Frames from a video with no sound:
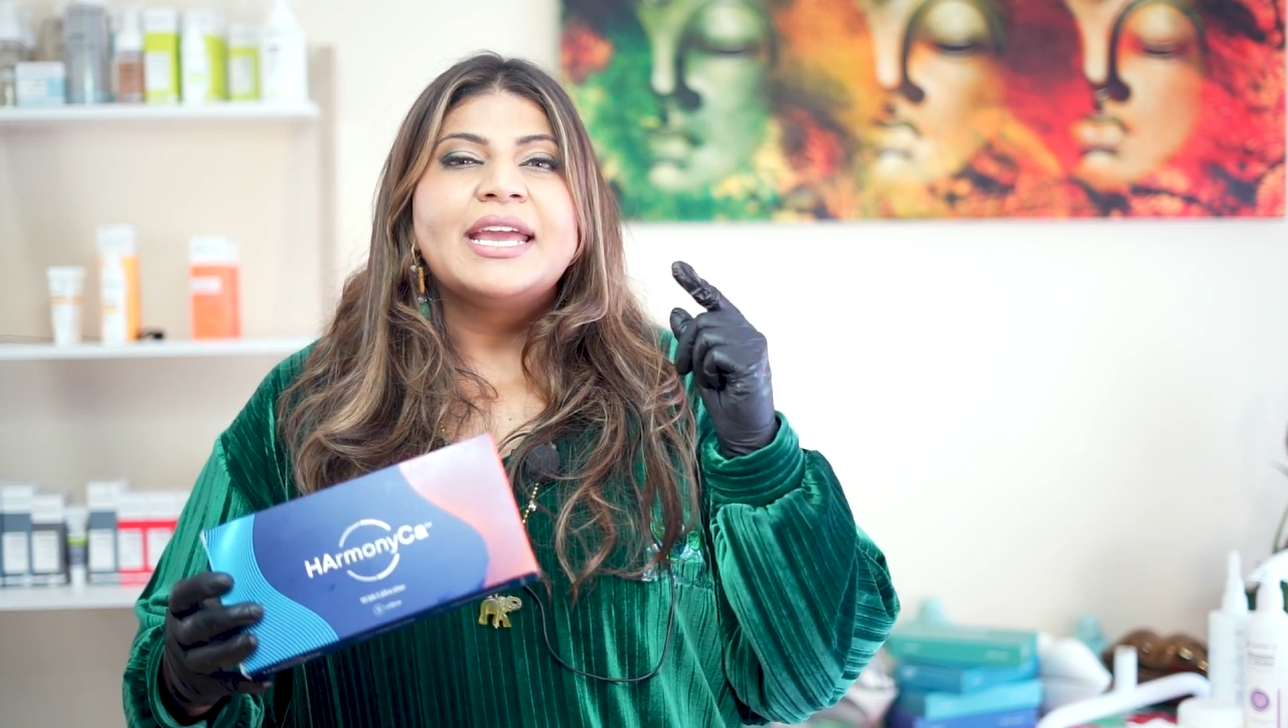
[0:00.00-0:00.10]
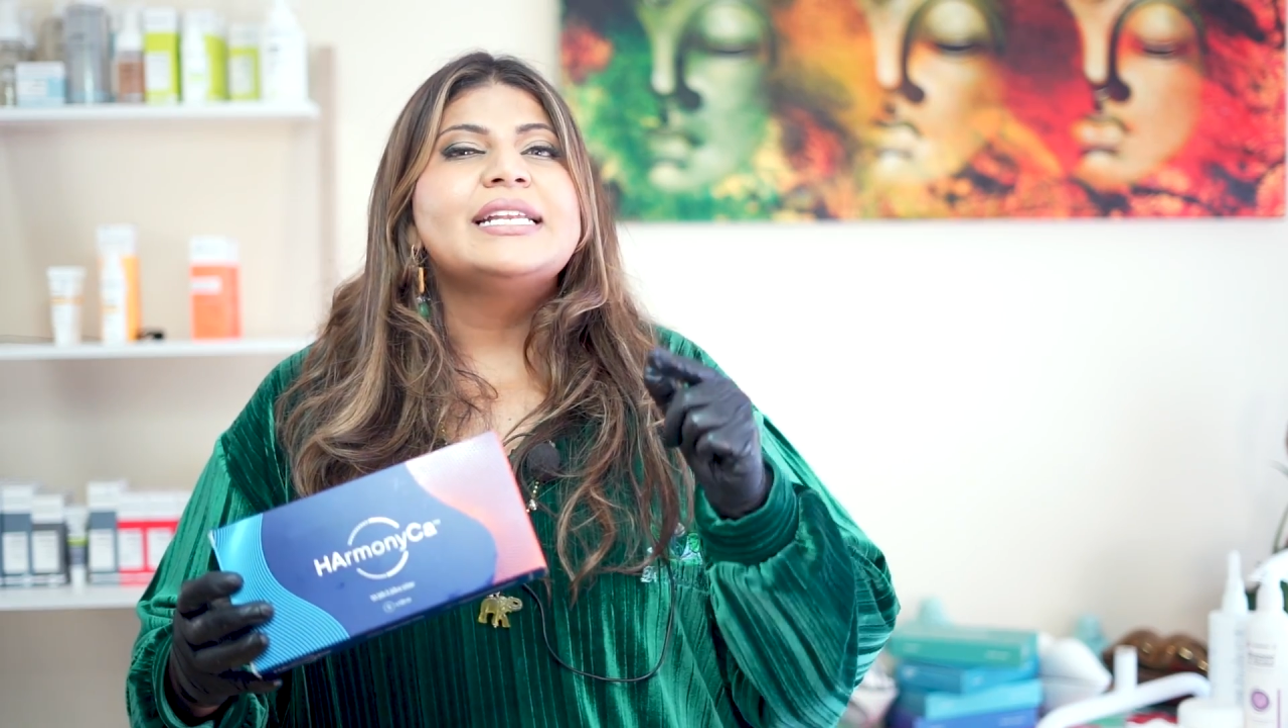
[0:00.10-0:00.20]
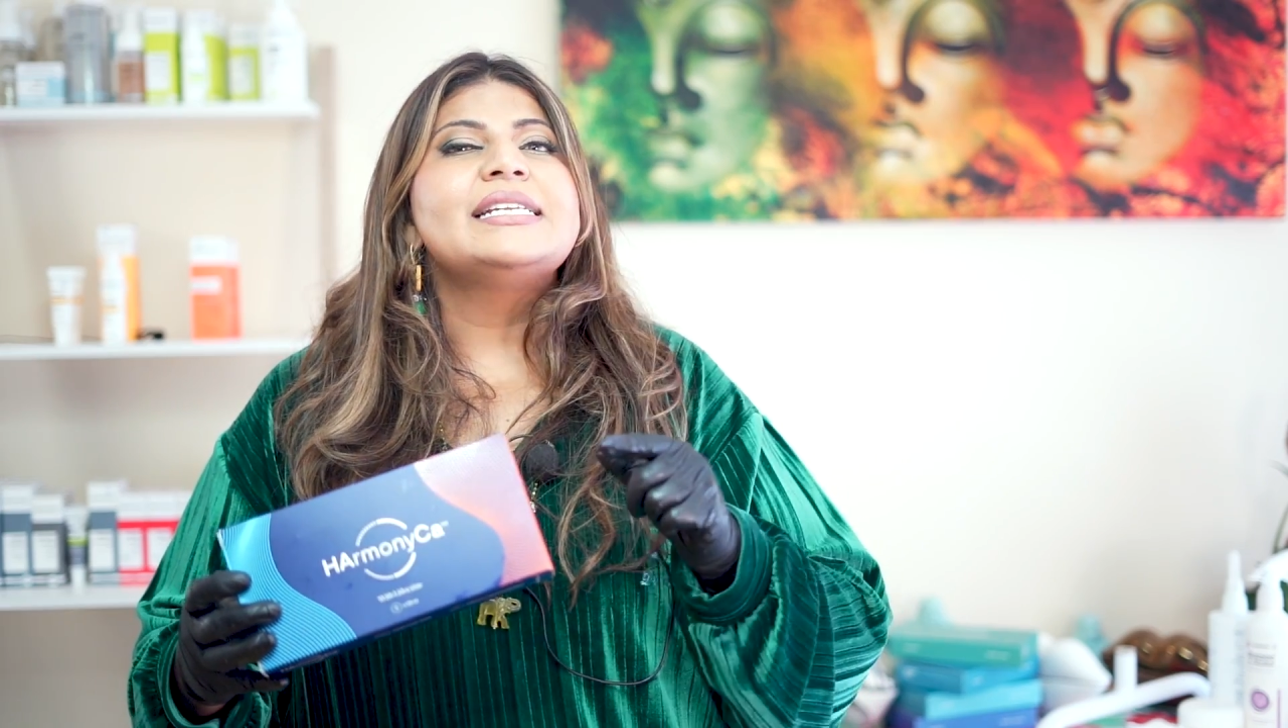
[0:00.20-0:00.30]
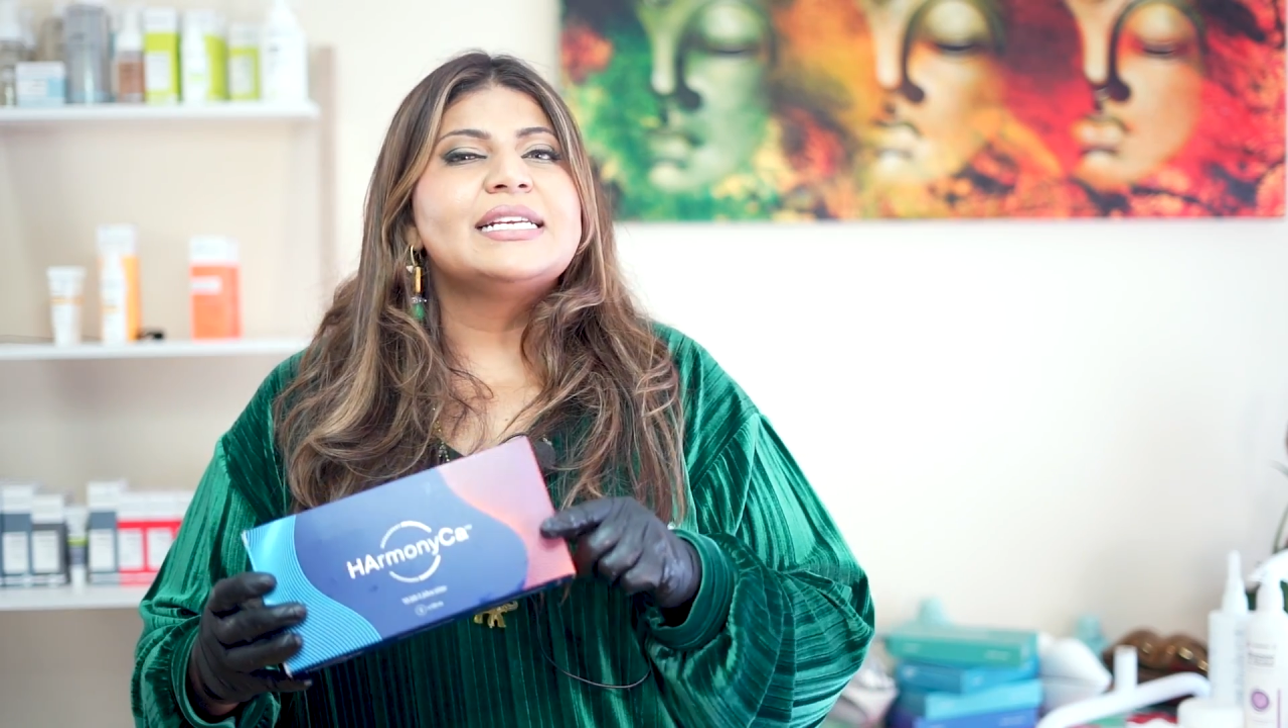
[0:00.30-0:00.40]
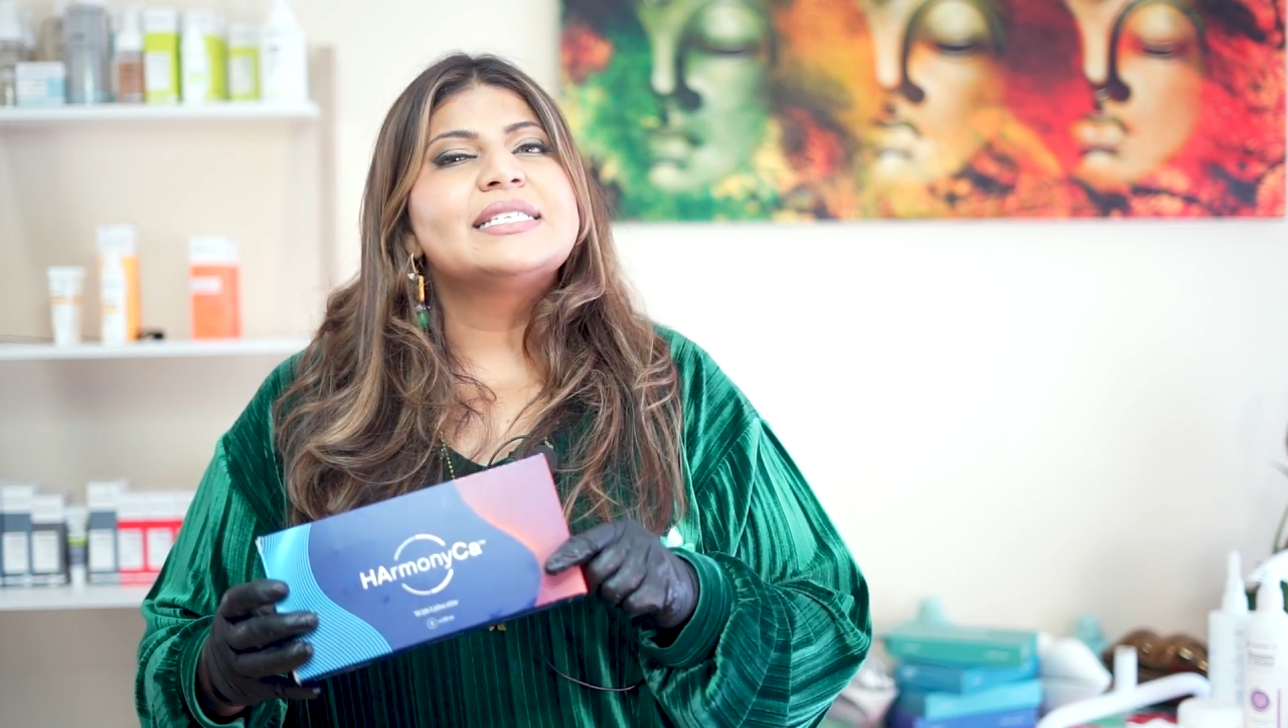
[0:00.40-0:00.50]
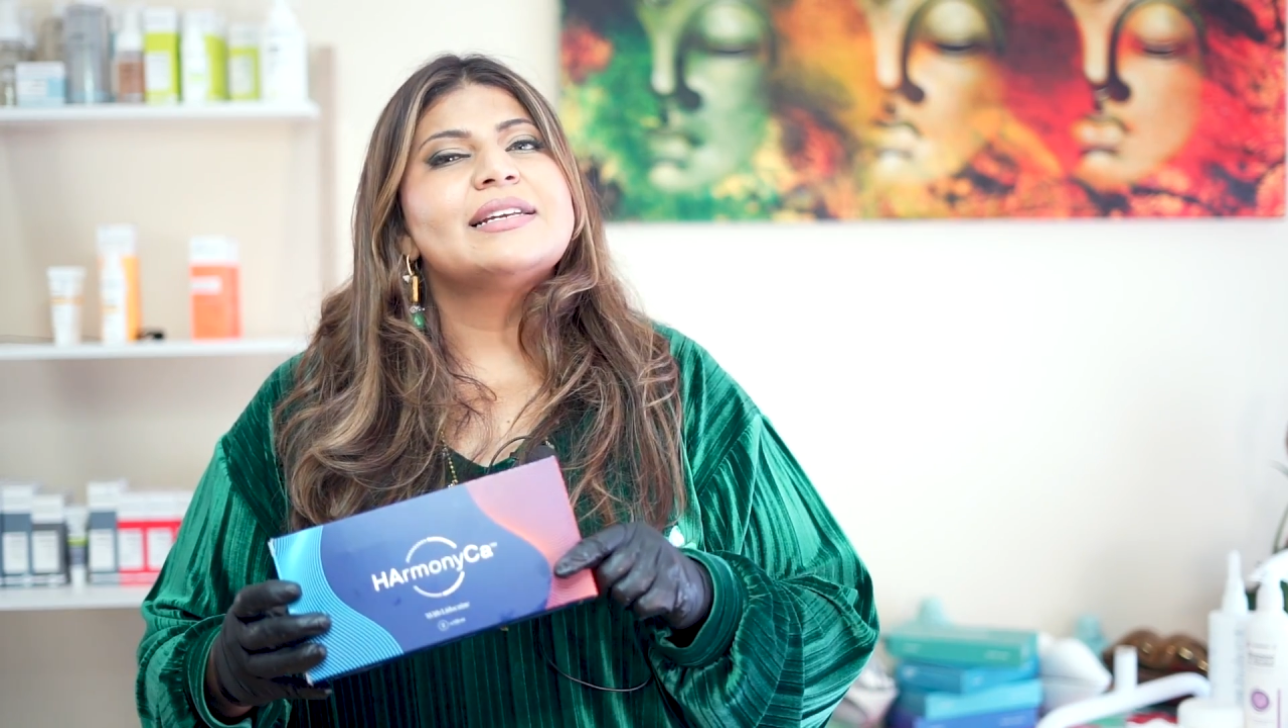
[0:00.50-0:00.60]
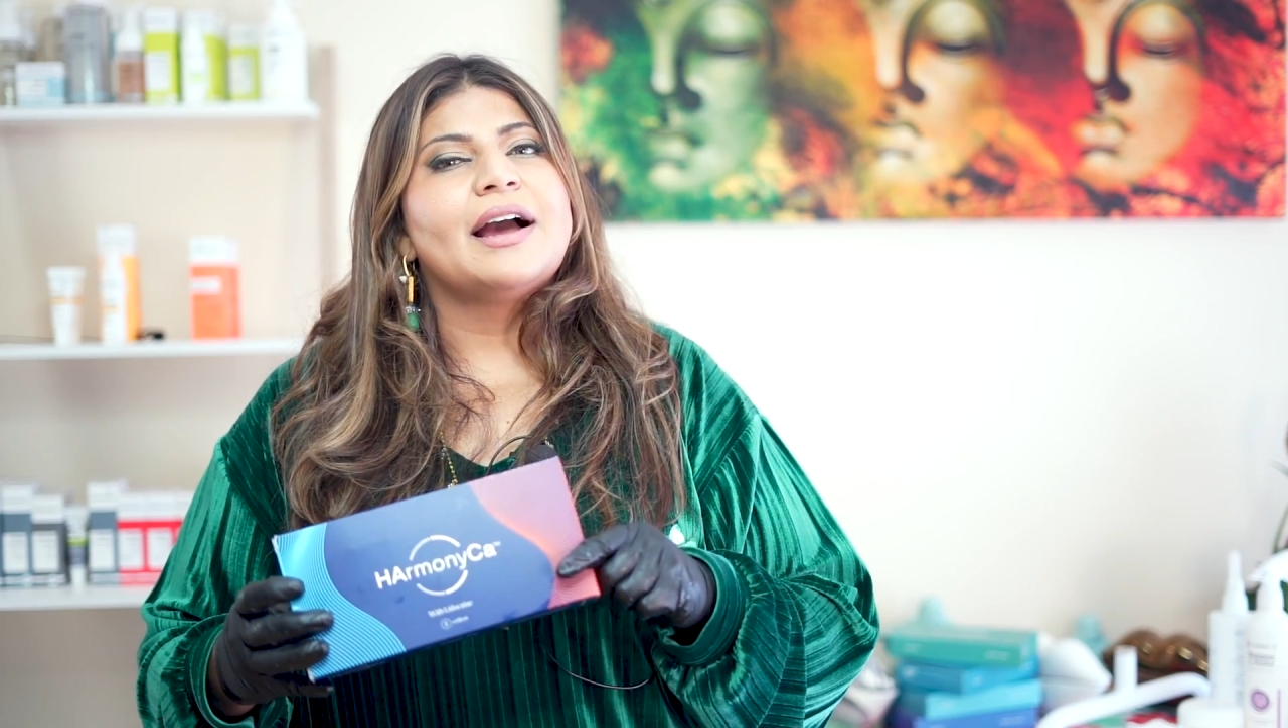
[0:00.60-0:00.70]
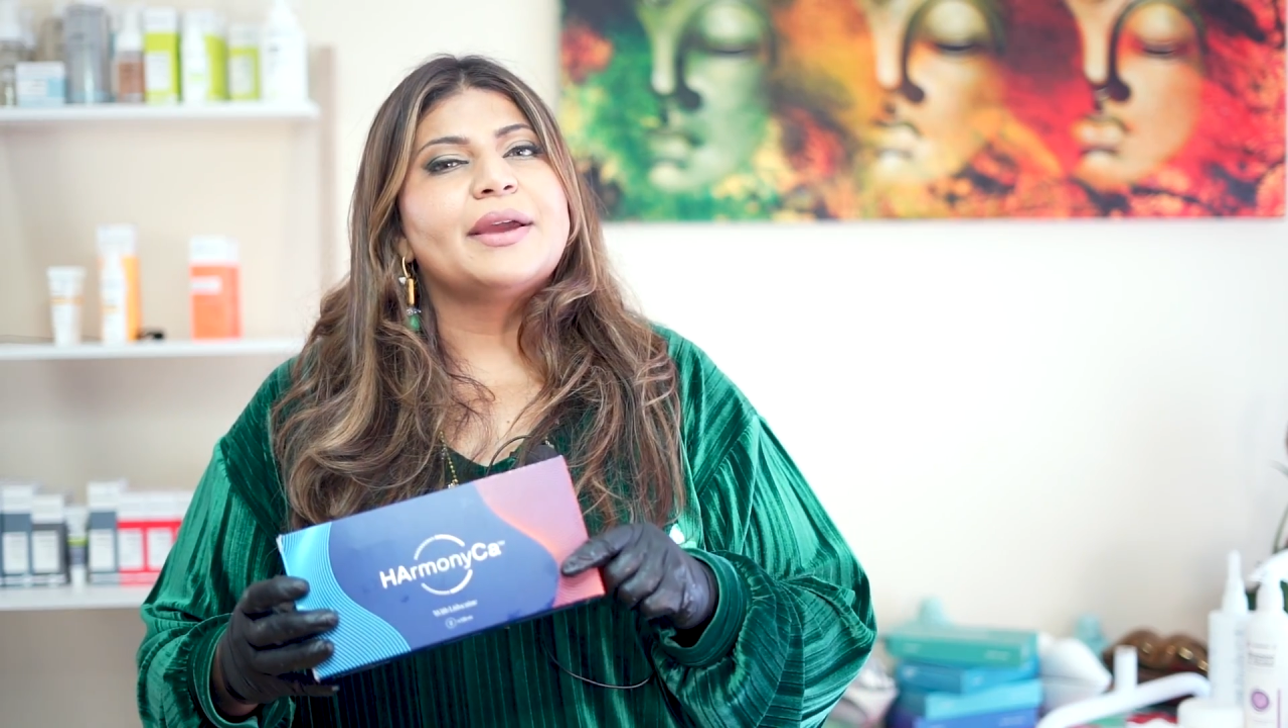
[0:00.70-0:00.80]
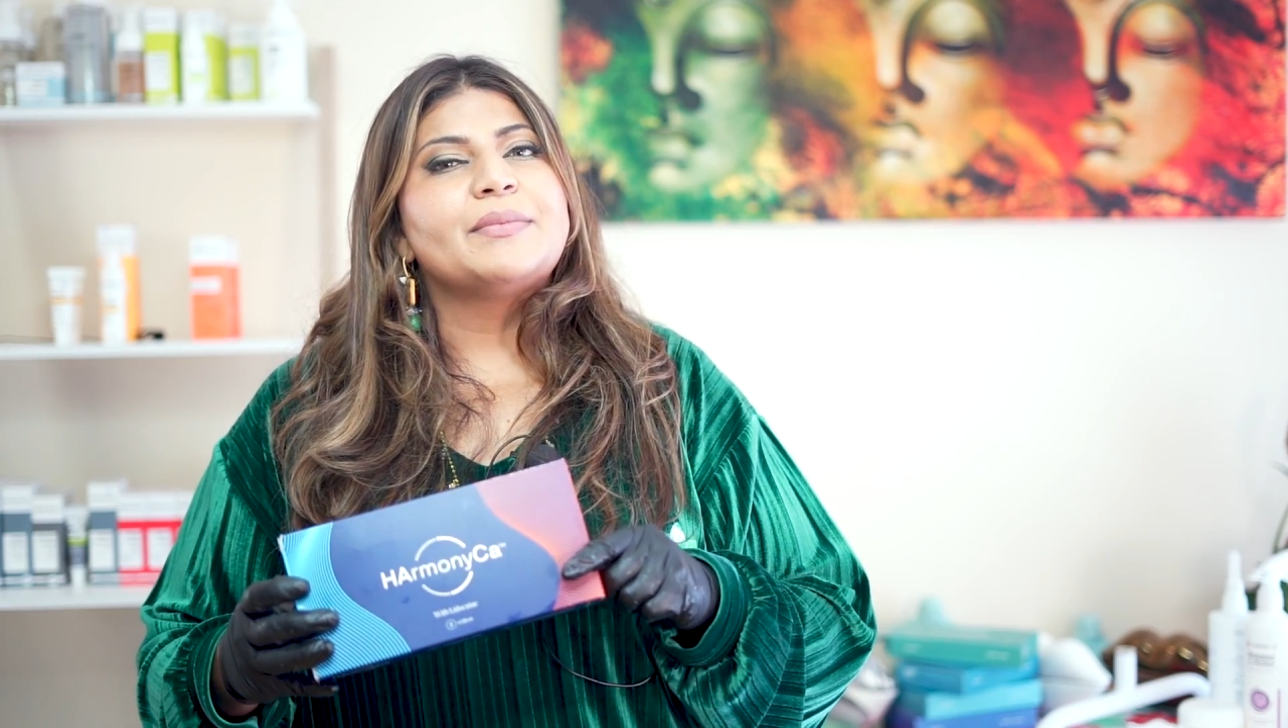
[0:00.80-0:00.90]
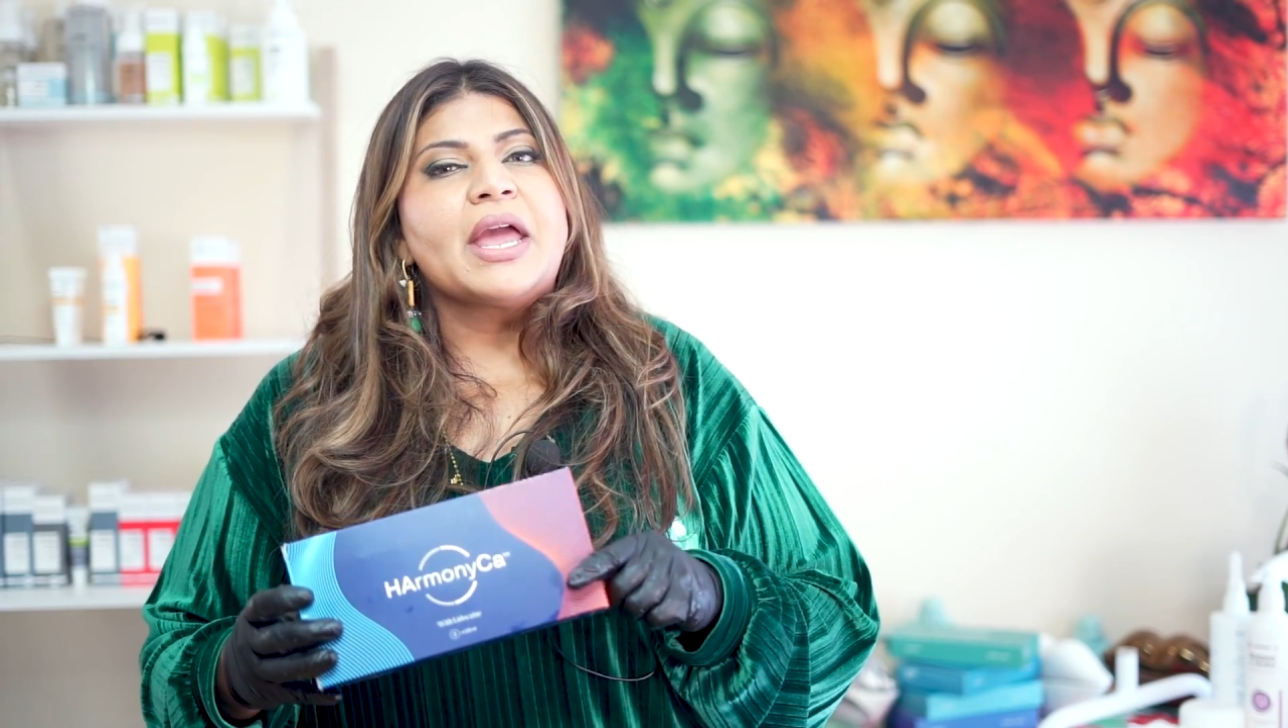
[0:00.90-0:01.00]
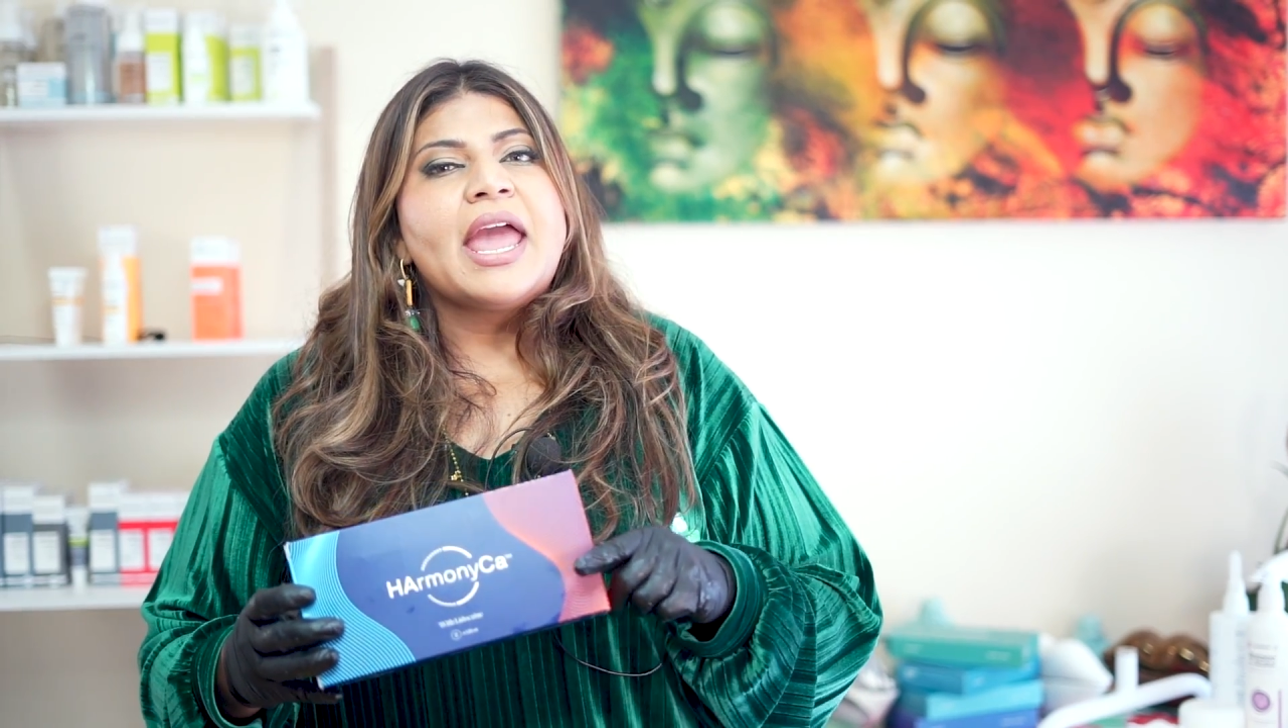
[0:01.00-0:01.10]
It takes time,